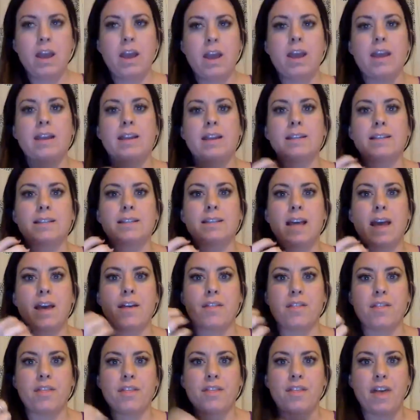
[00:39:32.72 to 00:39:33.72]
It is that
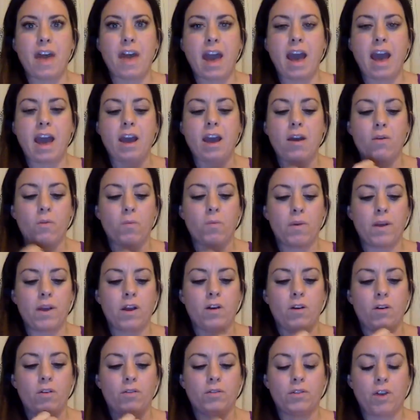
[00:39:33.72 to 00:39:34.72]
that
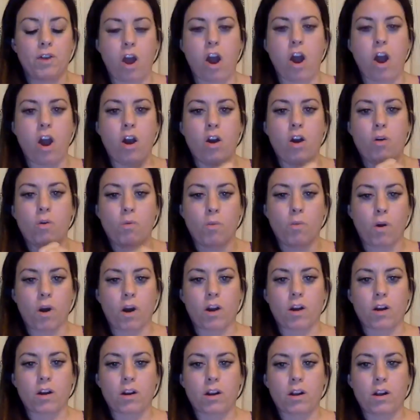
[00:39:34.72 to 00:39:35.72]
will not
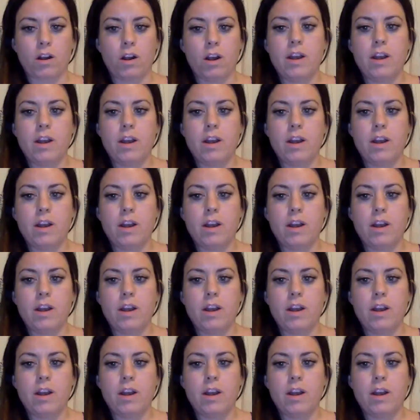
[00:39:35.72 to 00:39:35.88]
work.